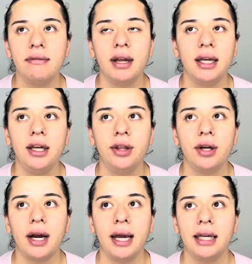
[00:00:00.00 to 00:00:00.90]
Like,
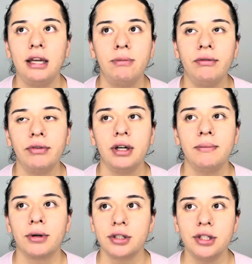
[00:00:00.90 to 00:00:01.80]
either I keep them for an
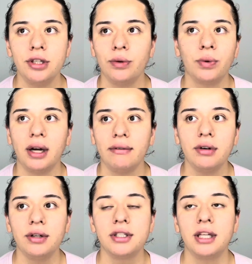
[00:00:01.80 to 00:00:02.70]
emergency or whatever,
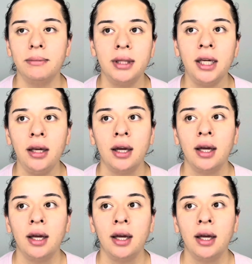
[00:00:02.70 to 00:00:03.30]
or something